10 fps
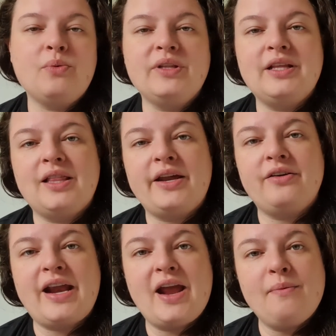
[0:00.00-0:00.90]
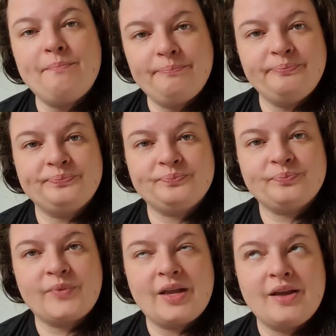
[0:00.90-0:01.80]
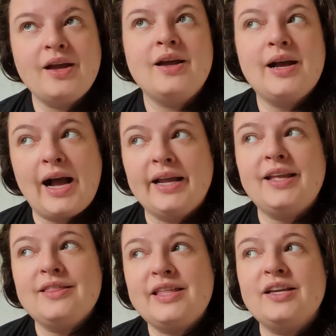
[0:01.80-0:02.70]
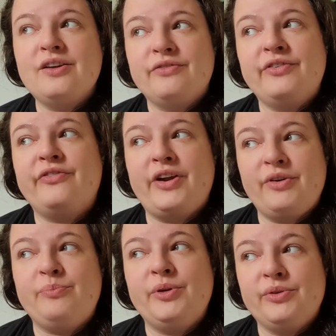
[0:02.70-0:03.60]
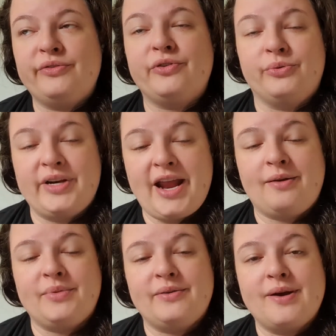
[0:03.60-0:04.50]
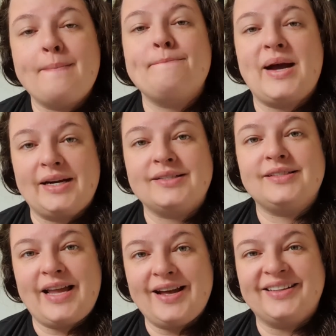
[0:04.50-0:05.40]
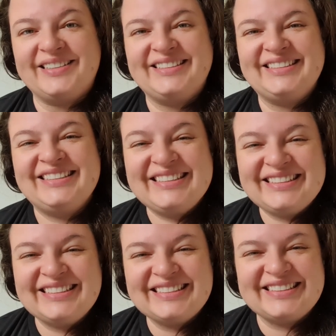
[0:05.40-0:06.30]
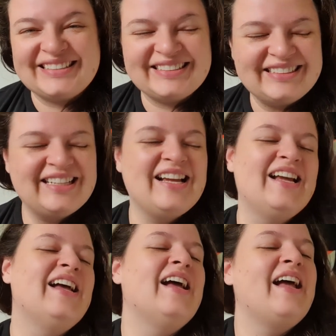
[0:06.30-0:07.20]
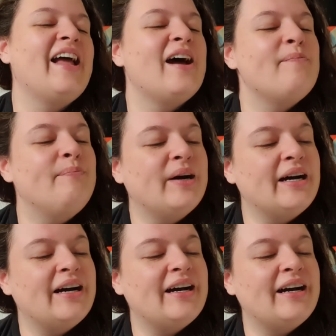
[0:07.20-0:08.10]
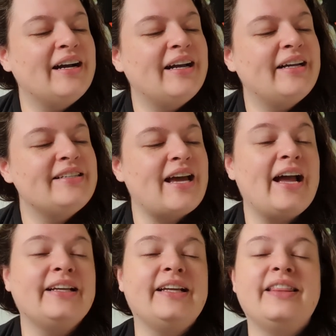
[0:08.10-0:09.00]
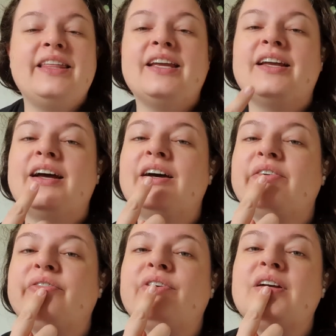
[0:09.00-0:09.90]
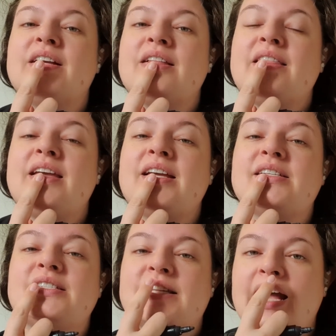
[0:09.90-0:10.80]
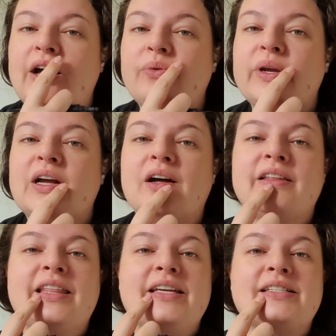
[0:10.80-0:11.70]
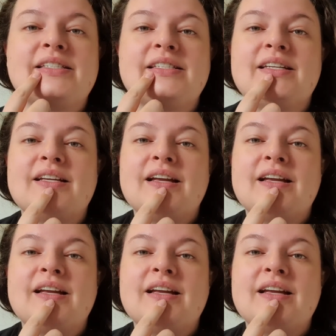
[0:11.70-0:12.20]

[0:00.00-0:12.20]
with the letter M? I can think of a very beautiful name, Marcela. But I can think of this. How do we call this?